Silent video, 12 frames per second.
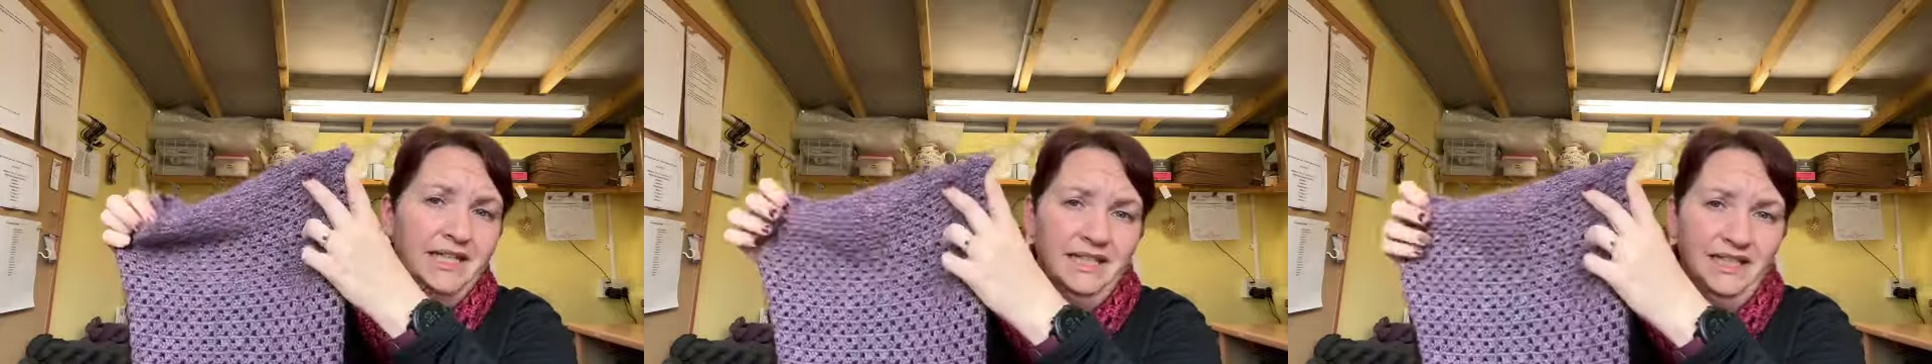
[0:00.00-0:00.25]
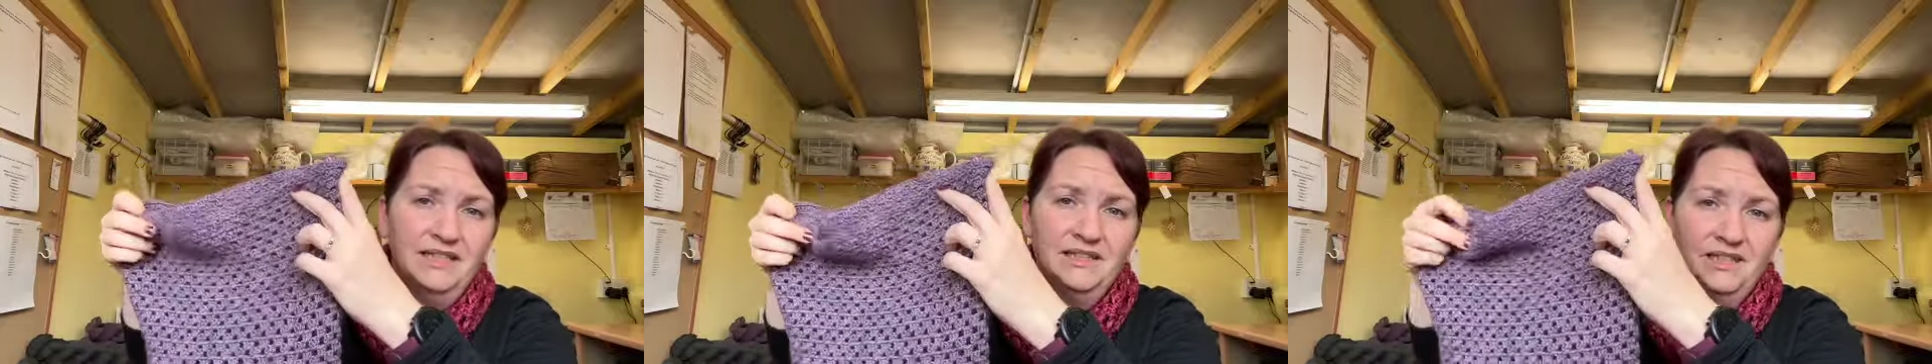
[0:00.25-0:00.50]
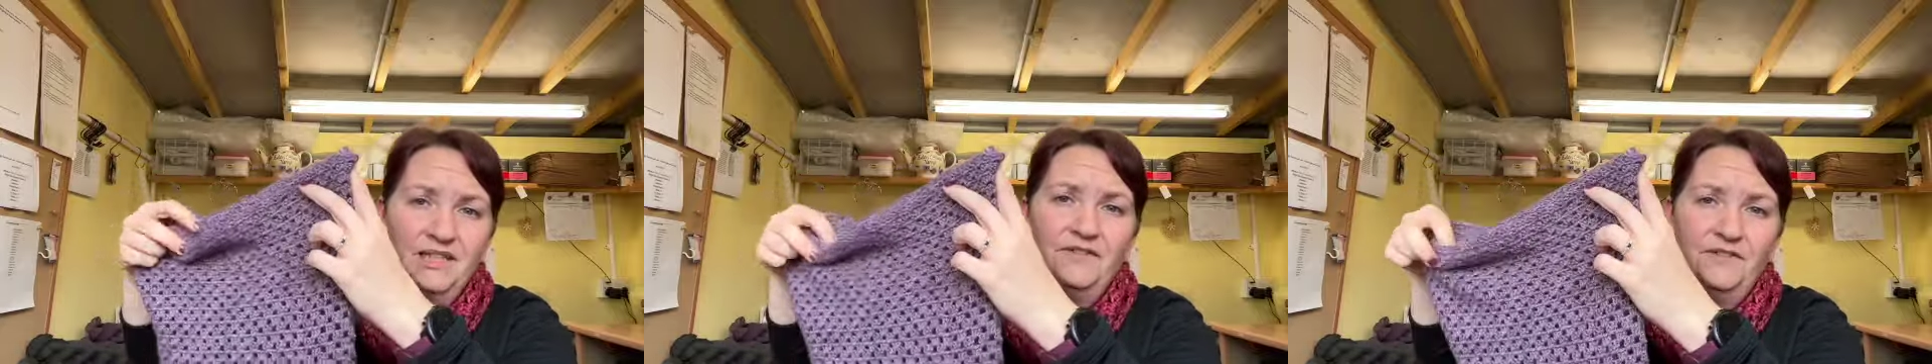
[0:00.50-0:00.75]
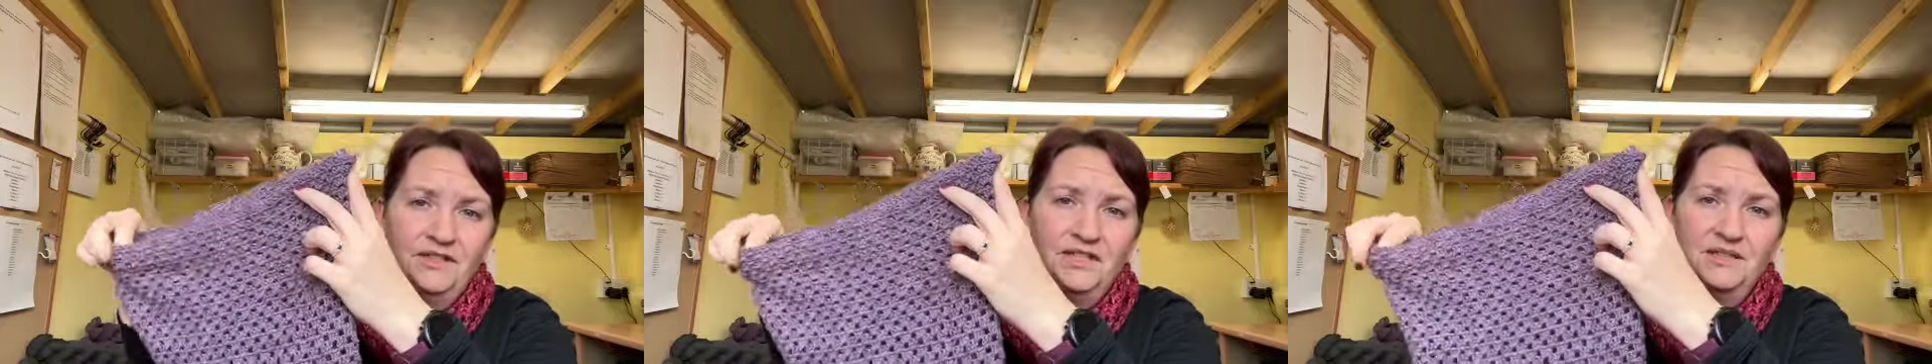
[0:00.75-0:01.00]
the
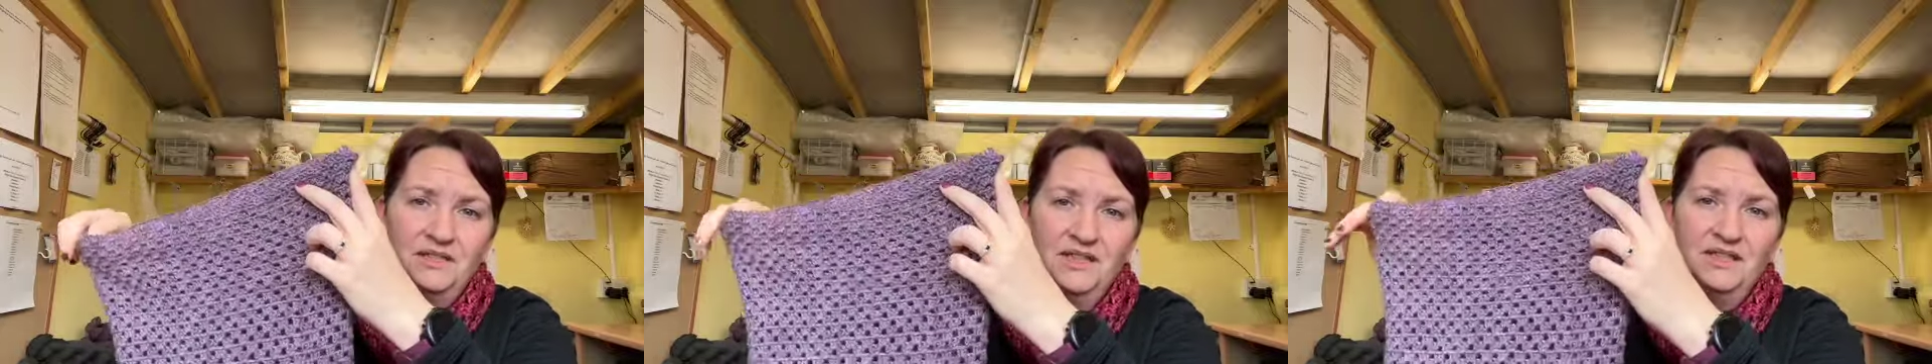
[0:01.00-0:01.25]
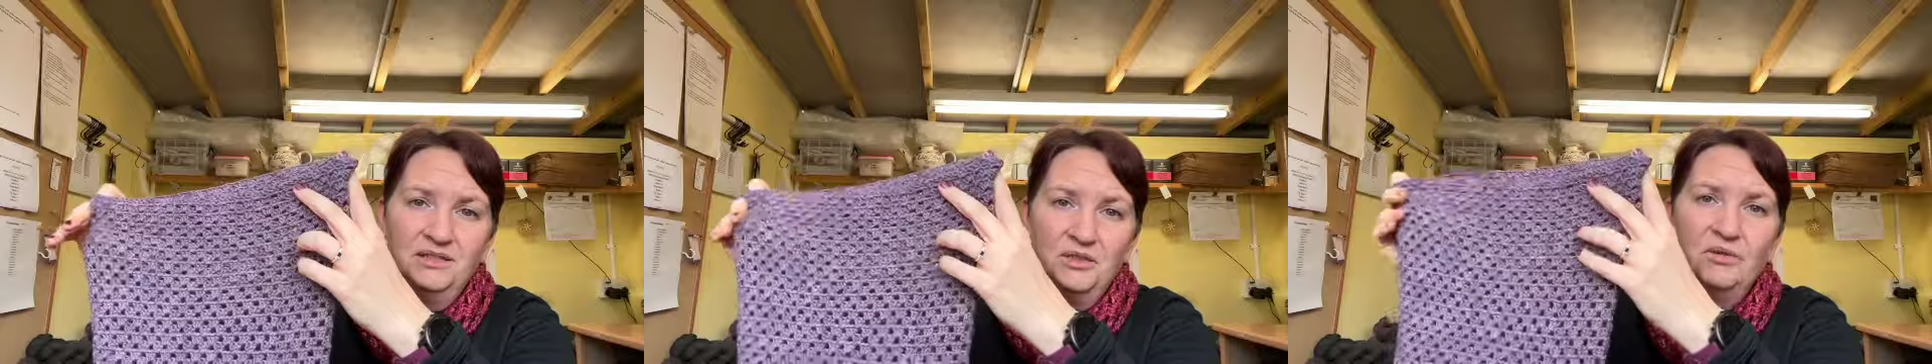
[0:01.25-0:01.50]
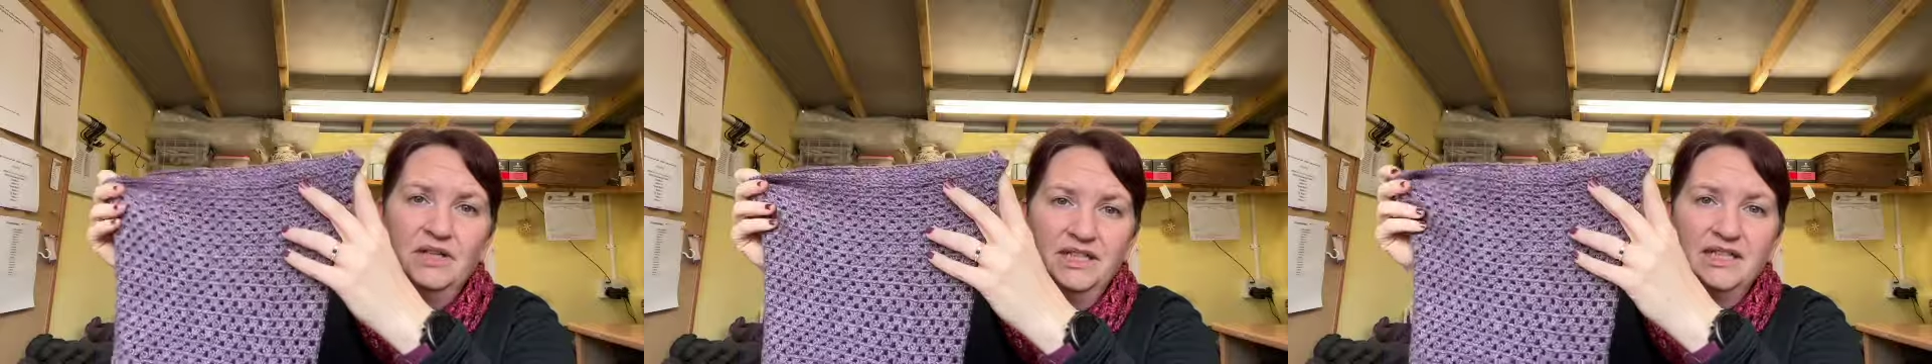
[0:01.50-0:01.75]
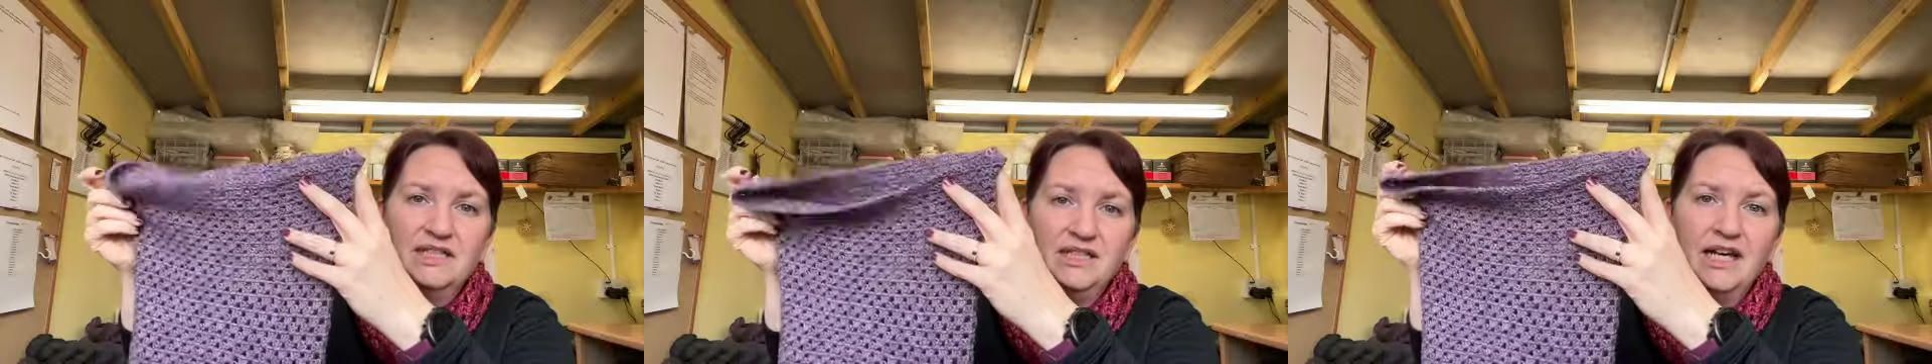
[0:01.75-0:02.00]
difference is quite
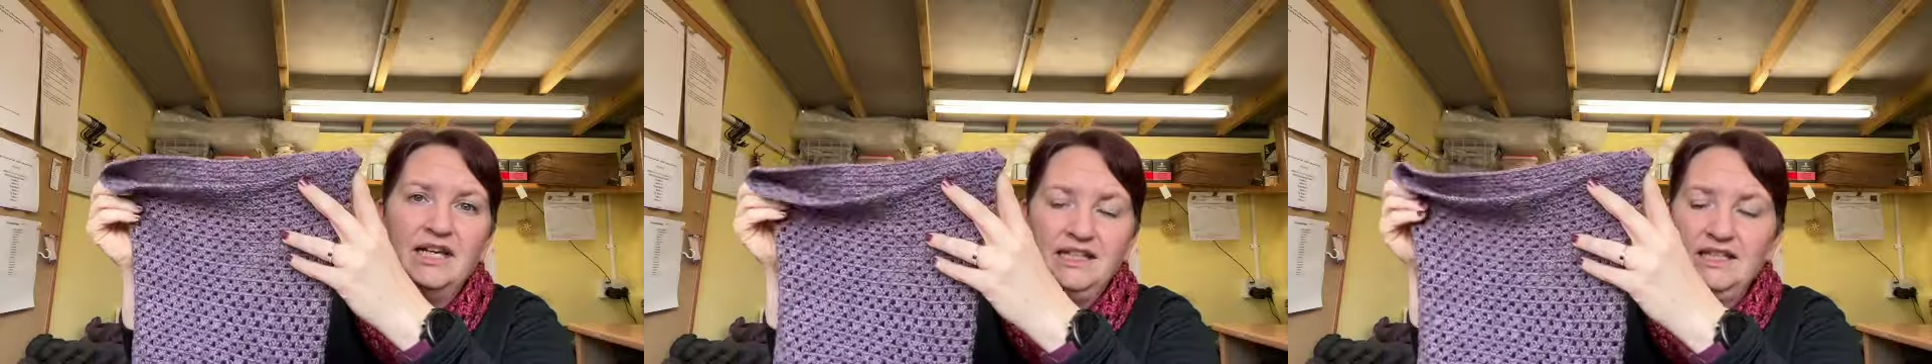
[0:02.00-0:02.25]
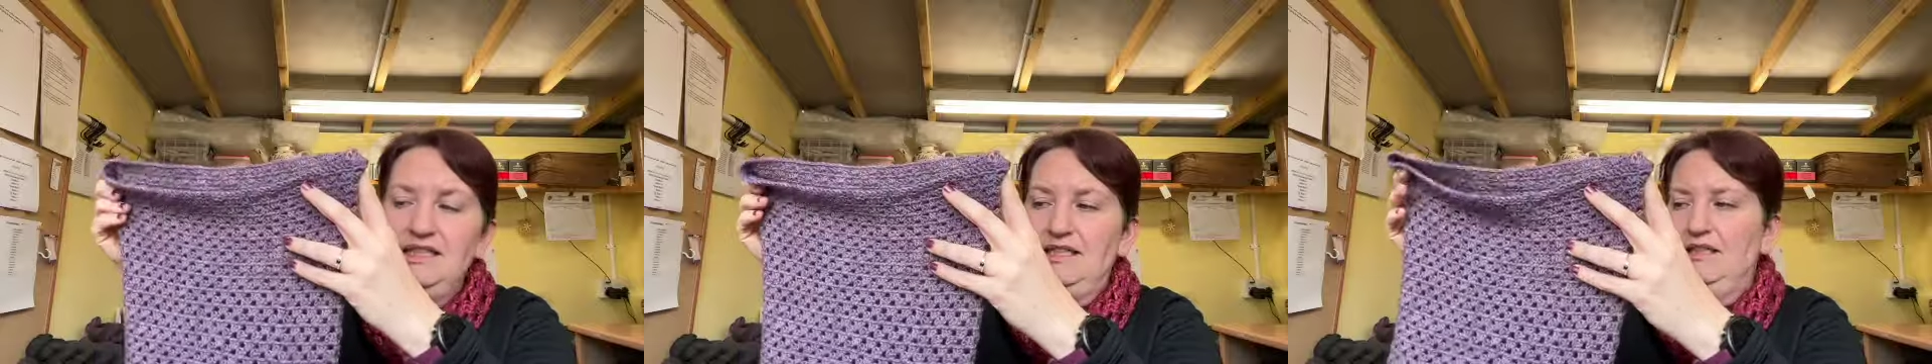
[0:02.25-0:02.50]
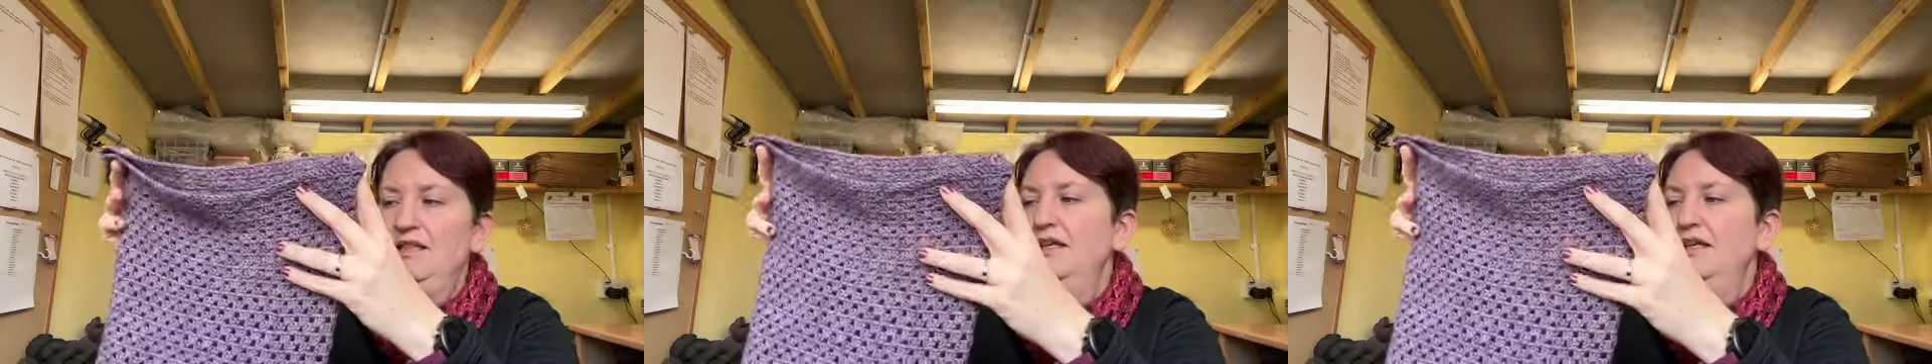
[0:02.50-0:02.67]
slight.